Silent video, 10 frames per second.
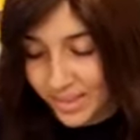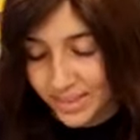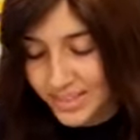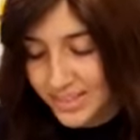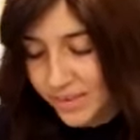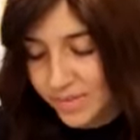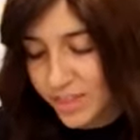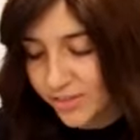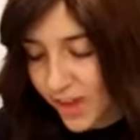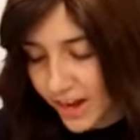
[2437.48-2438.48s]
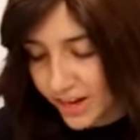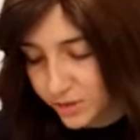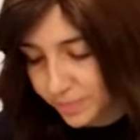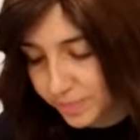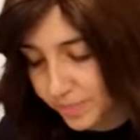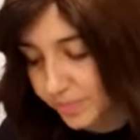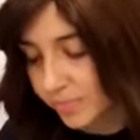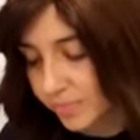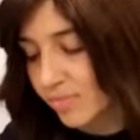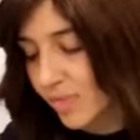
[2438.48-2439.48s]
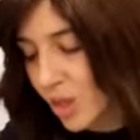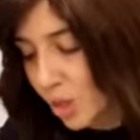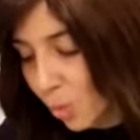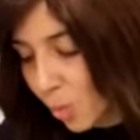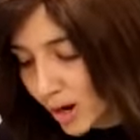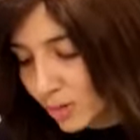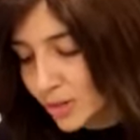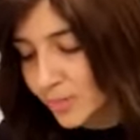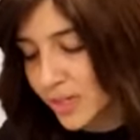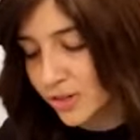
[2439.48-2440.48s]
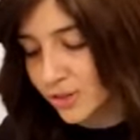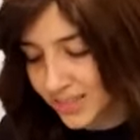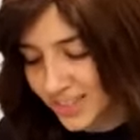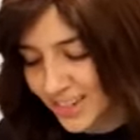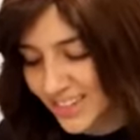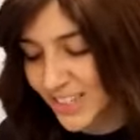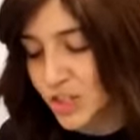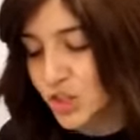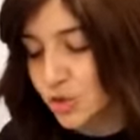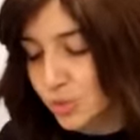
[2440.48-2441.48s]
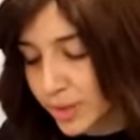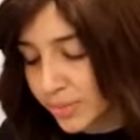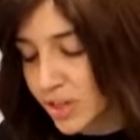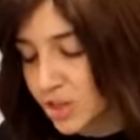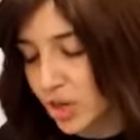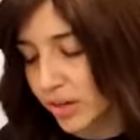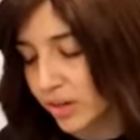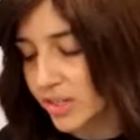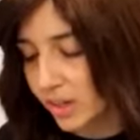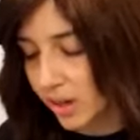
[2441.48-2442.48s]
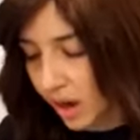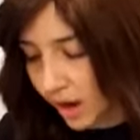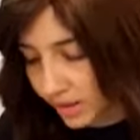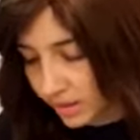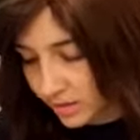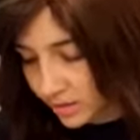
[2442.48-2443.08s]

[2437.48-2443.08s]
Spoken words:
The 7th factor. The one who is being trusted is extremely generous and kind,